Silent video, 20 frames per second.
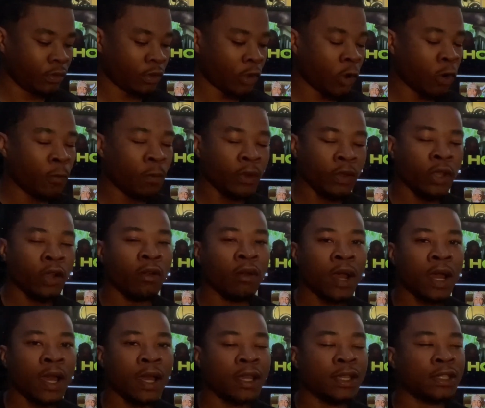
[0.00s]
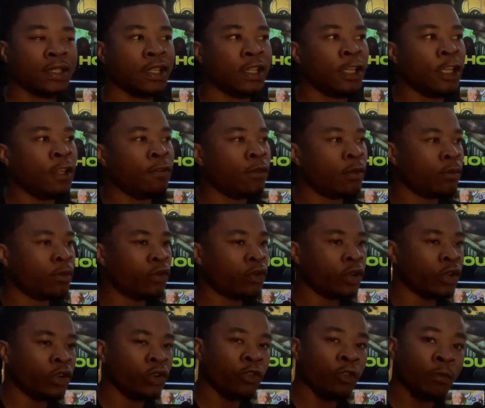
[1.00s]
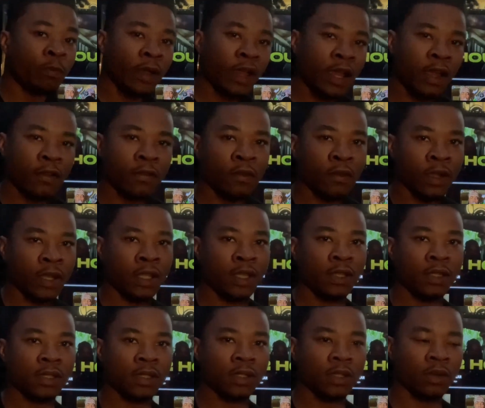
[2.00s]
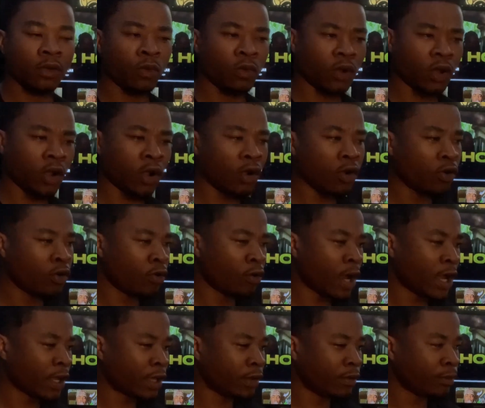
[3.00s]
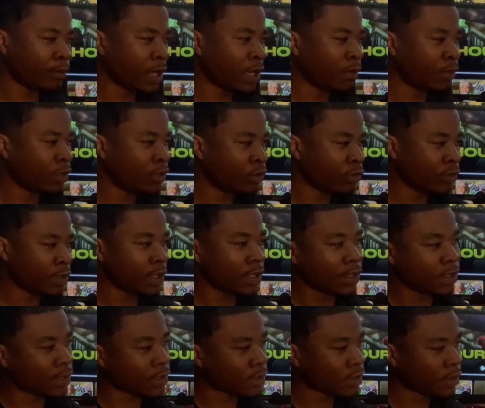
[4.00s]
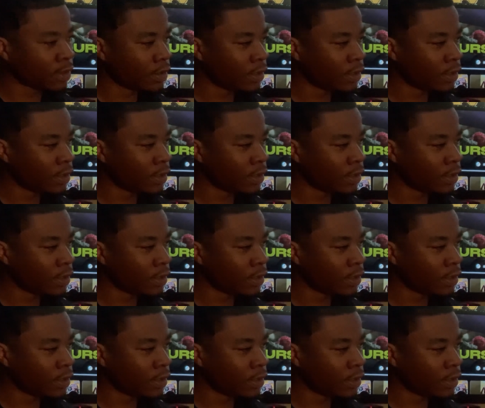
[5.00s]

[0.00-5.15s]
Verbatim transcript: open your eyes to even more new pathways. Oh, I can maybe do this.